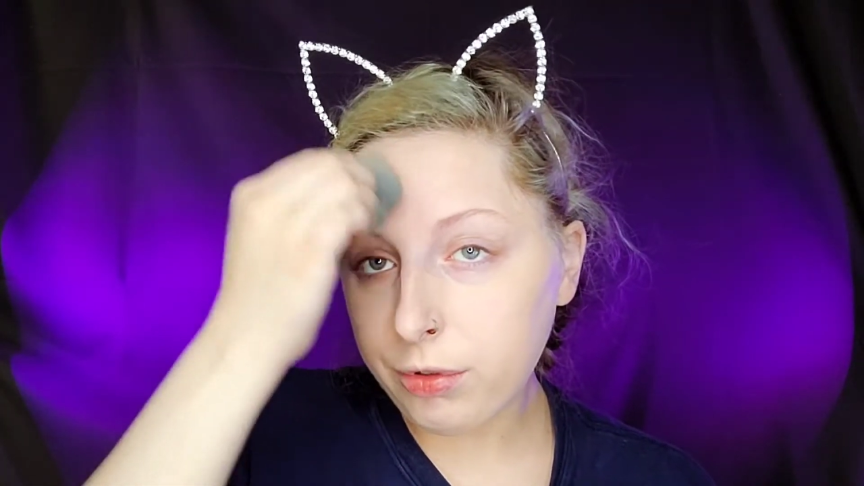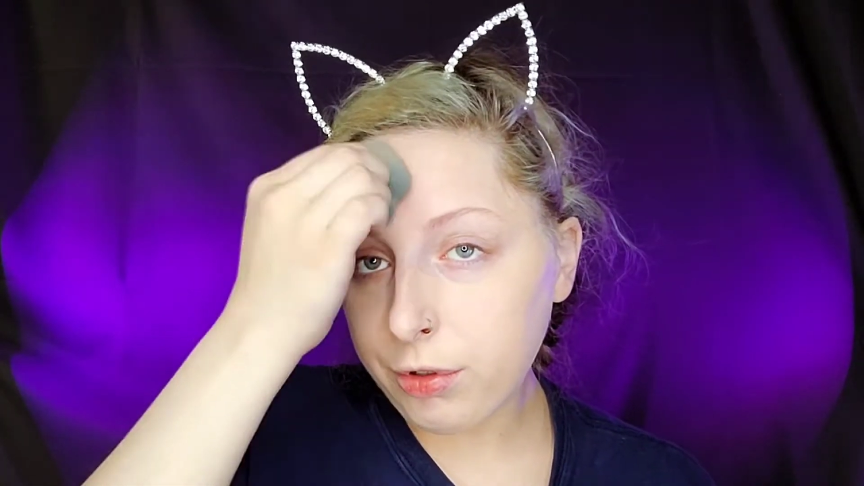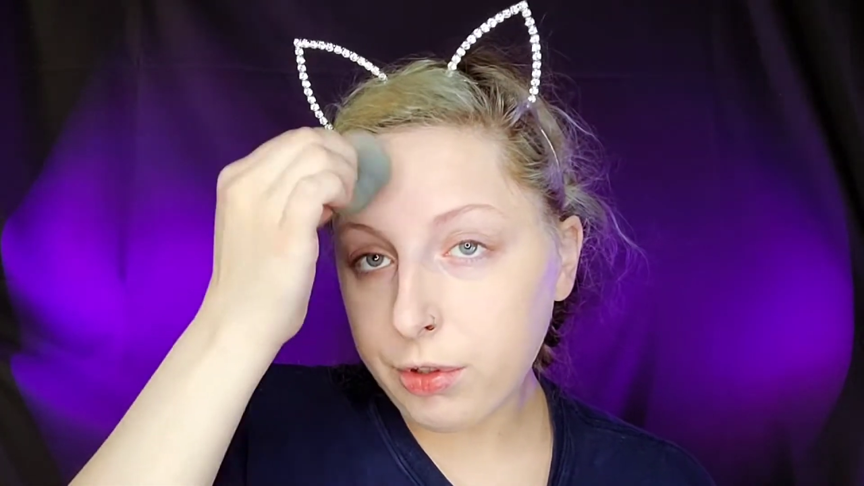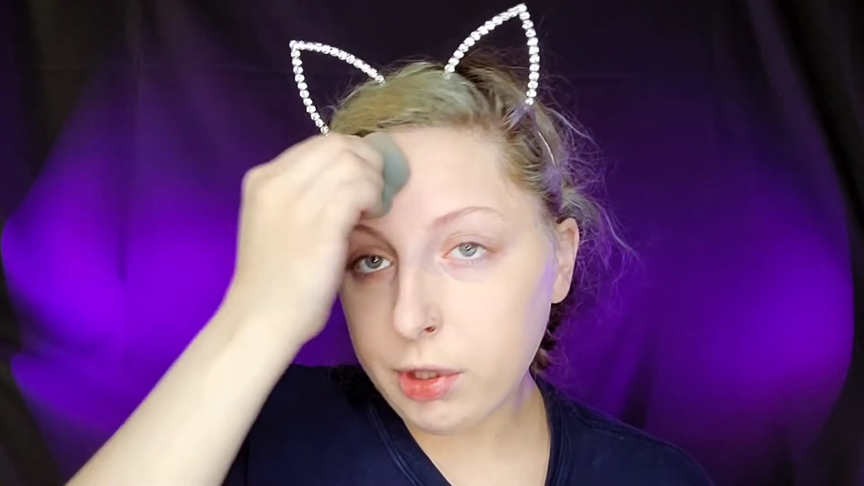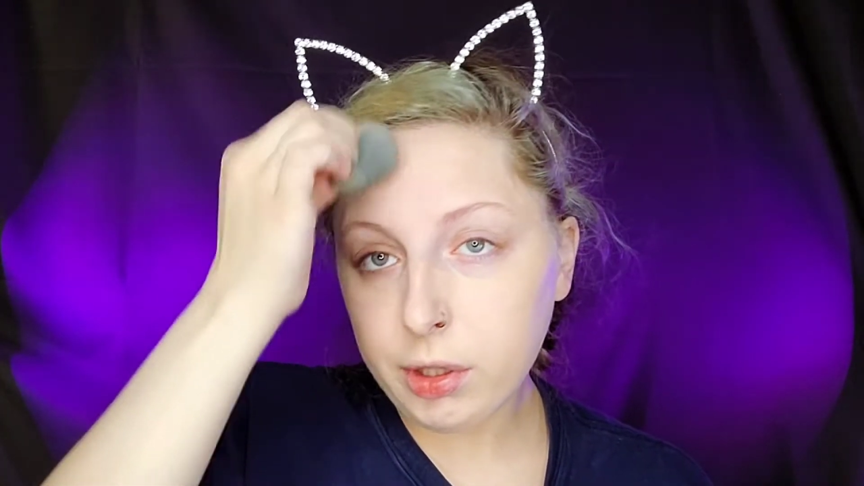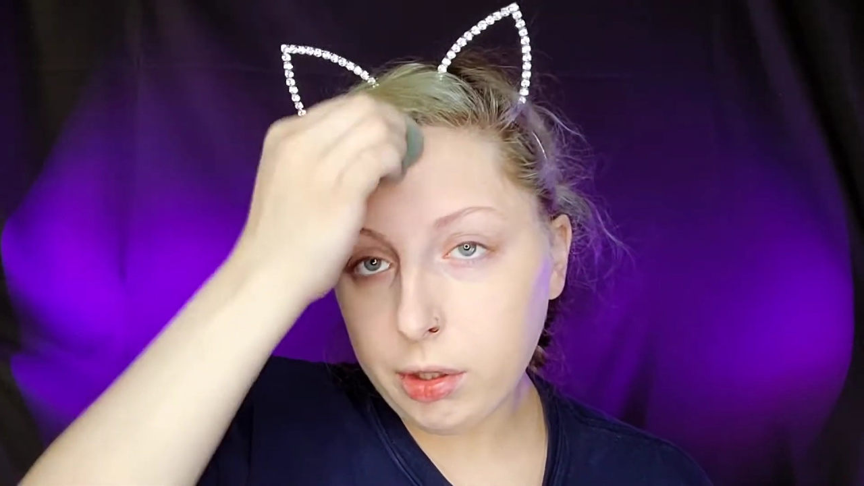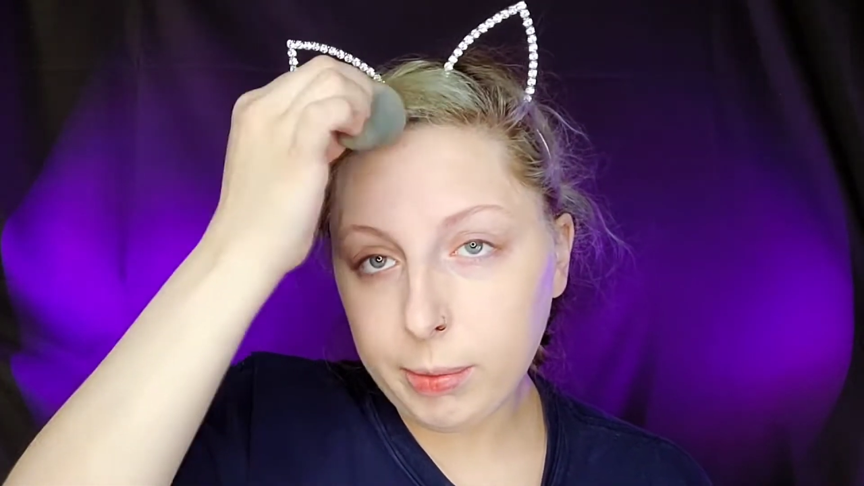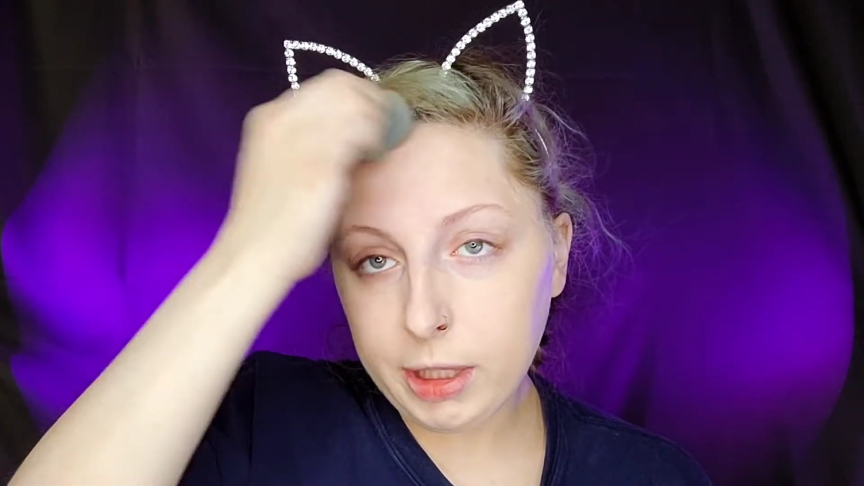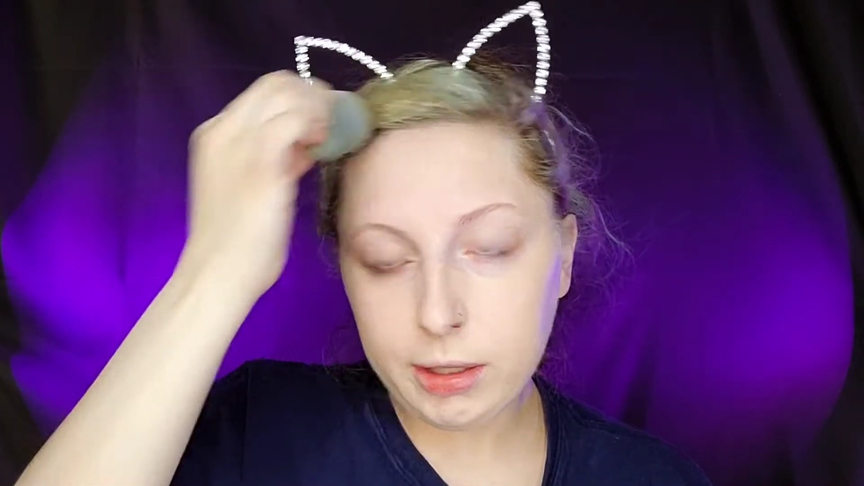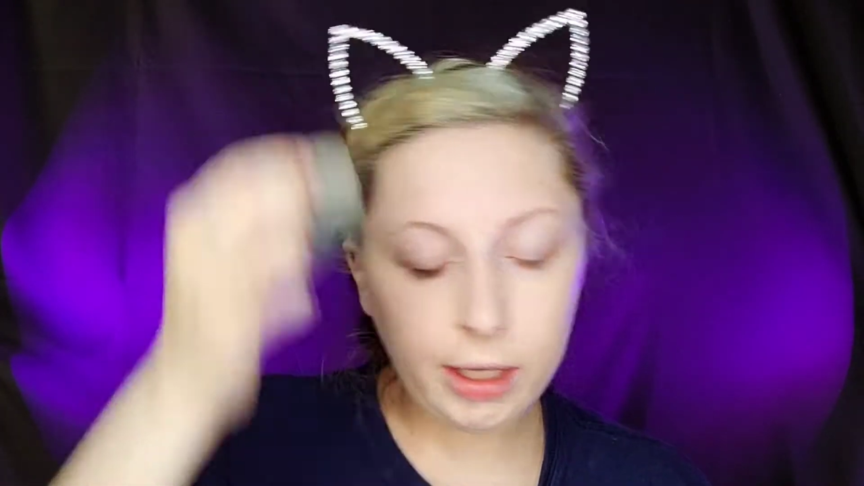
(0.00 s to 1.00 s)
just a little
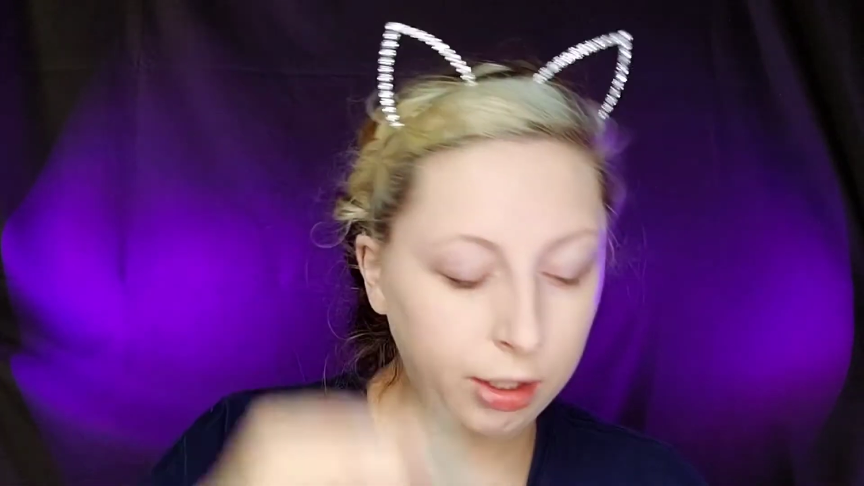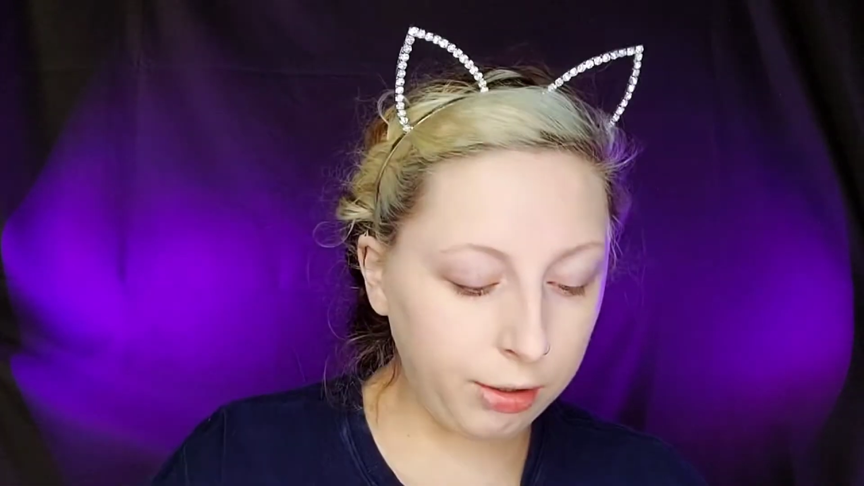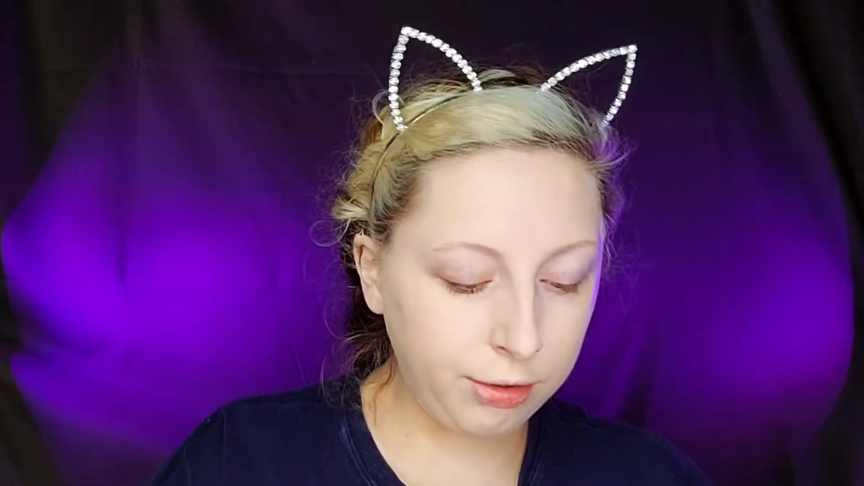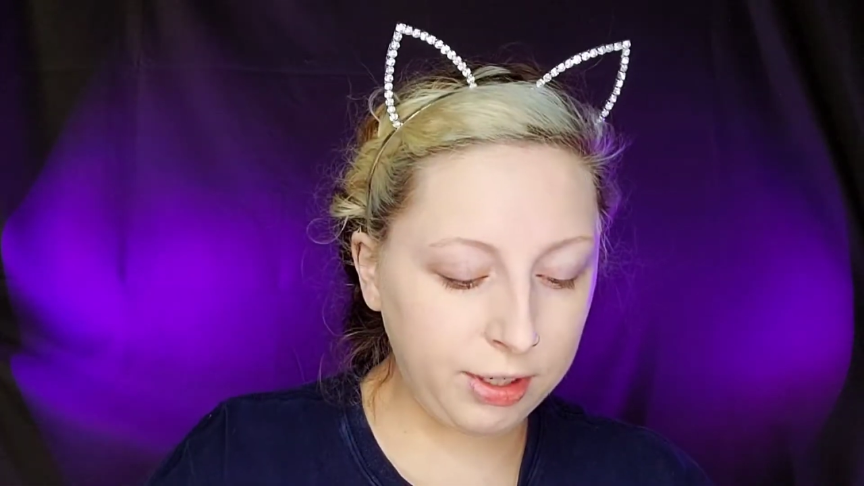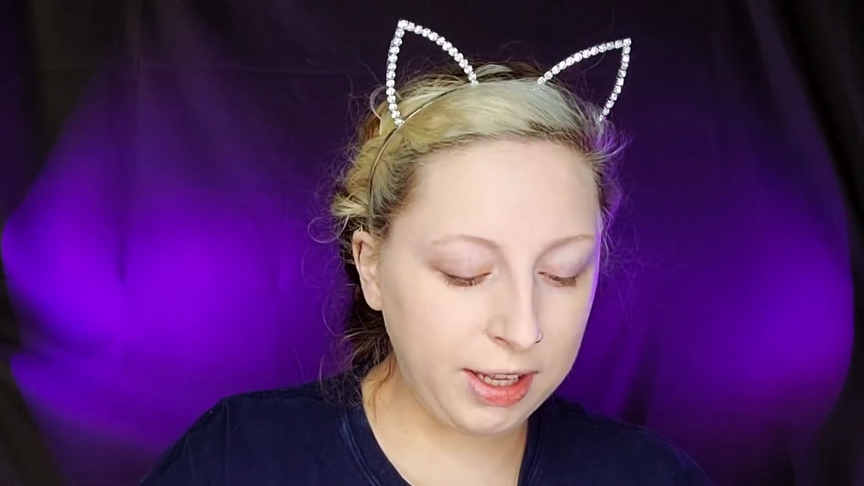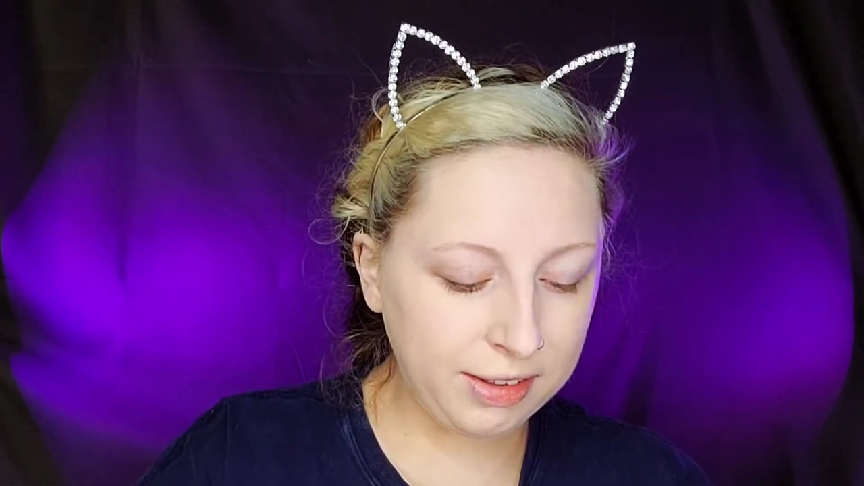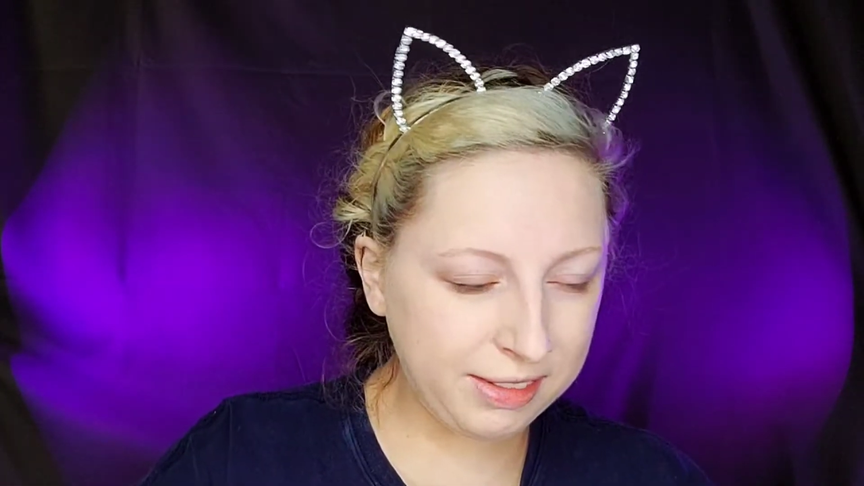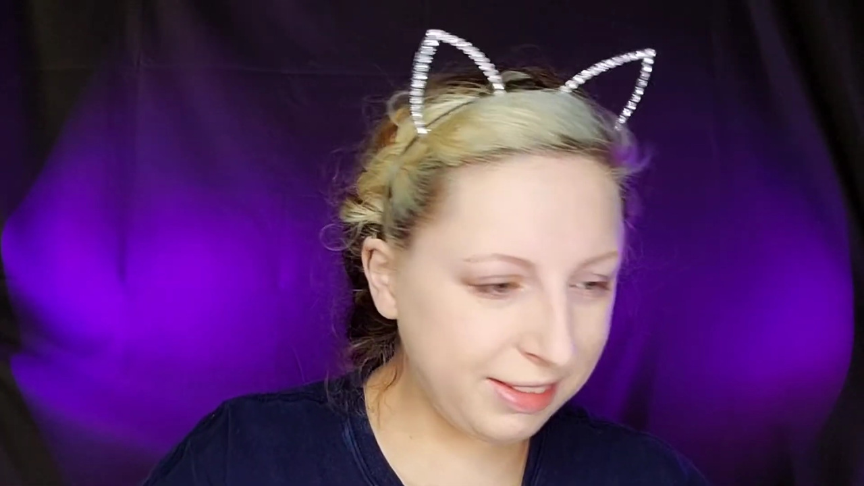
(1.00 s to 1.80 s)
bit lighter still